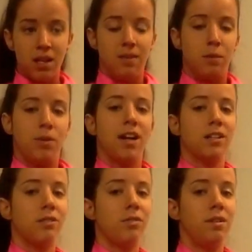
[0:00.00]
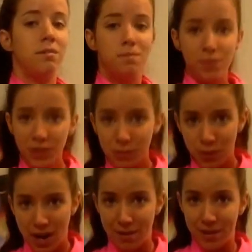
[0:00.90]
If you practice for multiple
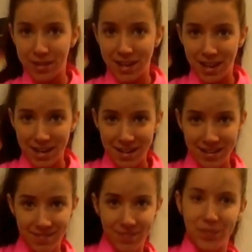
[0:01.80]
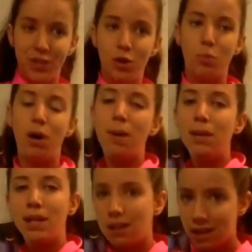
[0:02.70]
hours a day, you'll probably
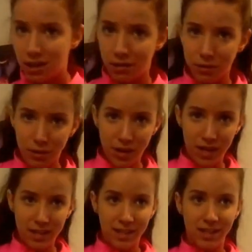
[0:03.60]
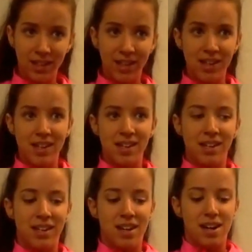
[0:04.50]
get it in a few days.
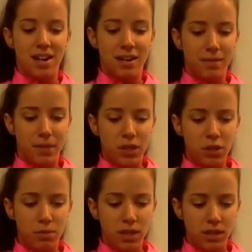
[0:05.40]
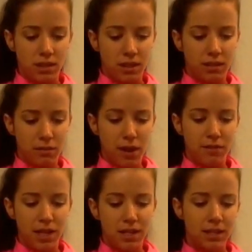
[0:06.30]
It took me like 5
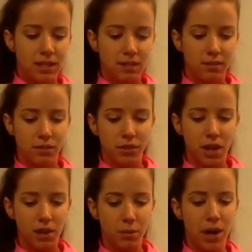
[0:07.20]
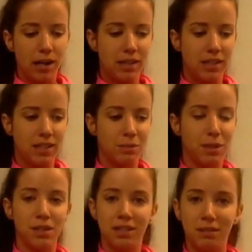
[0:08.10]
days of solid practice. That's
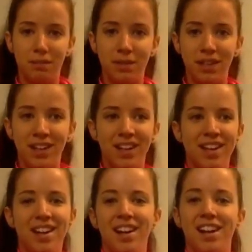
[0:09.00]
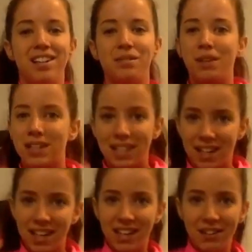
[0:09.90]
because I just wanted to get
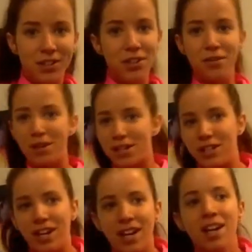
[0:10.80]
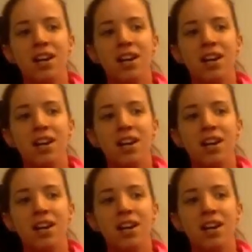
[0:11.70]
it. It was so frustrating.